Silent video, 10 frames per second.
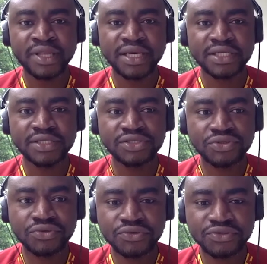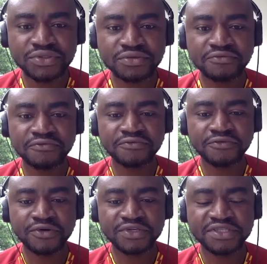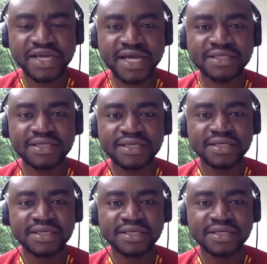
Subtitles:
It shows first that